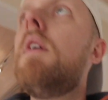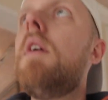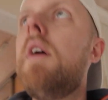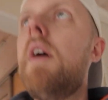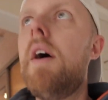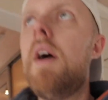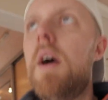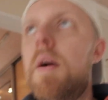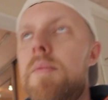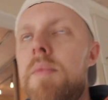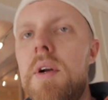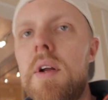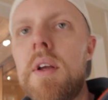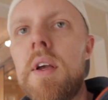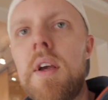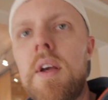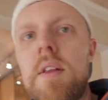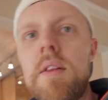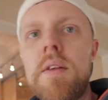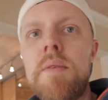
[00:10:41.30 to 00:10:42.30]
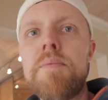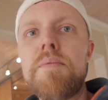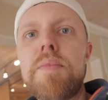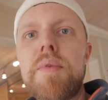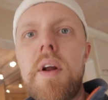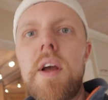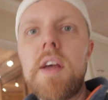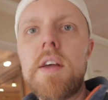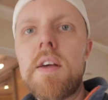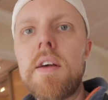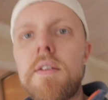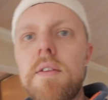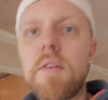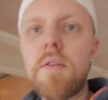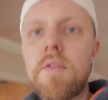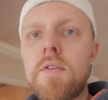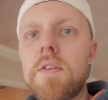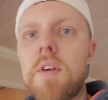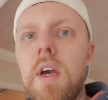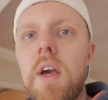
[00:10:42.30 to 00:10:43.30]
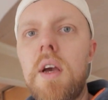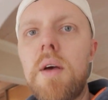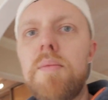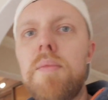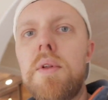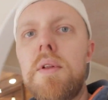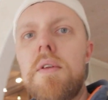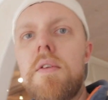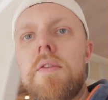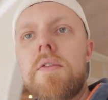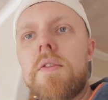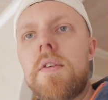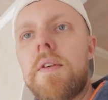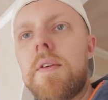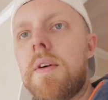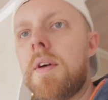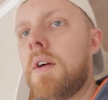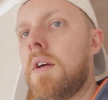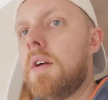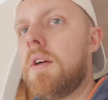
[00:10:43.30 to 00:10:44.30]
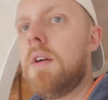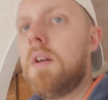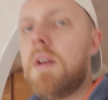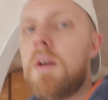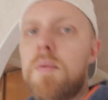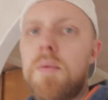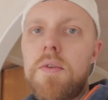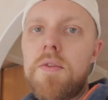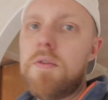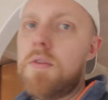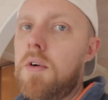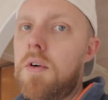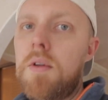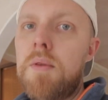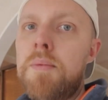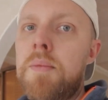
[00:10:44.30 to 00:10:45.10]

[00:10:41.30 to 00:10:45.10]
hammering in, breaking those cables. It was all